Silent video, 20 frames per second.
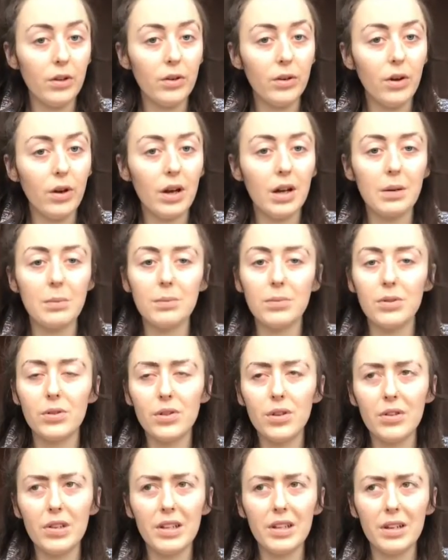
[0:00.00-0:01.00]
I'm
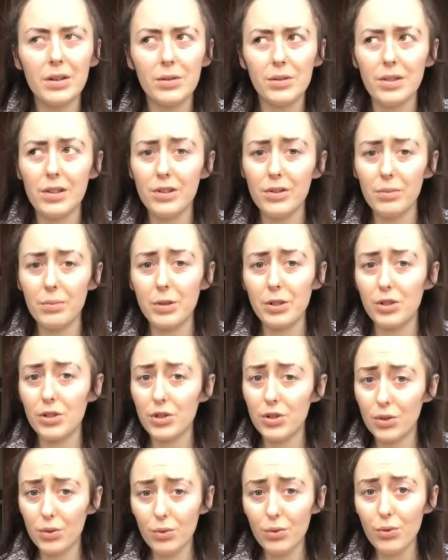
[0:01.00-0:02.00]
sorry that was a little bit
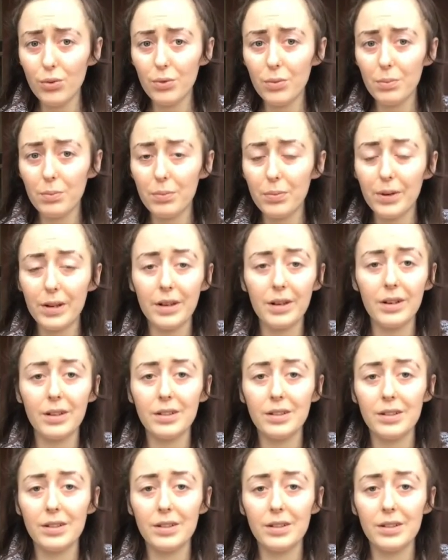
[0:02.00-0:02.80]
short, but